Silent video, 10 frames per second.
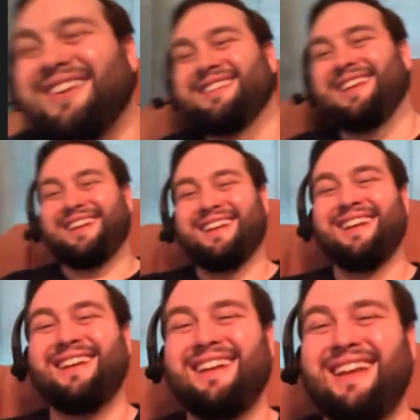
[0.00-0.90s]
it's like,
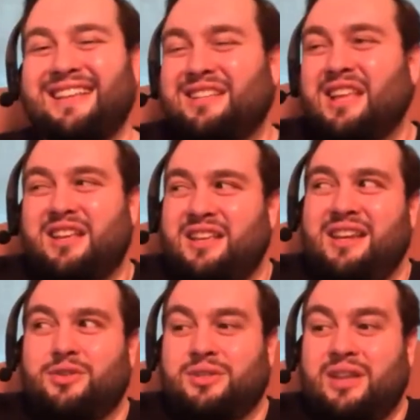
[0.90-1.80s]
there's an
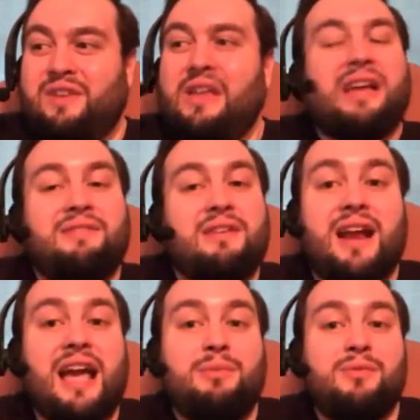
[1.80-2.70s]
interesting feeling I've never
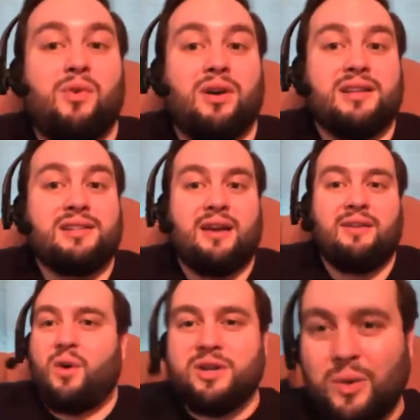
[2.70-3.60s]
had before because I have
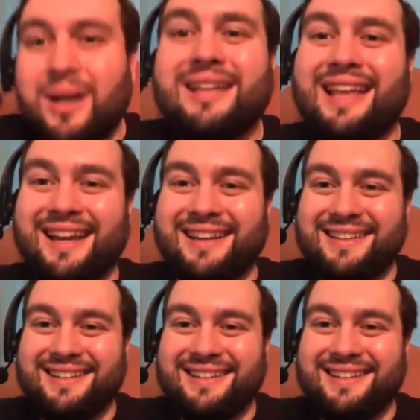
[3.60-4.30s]
always wanted that.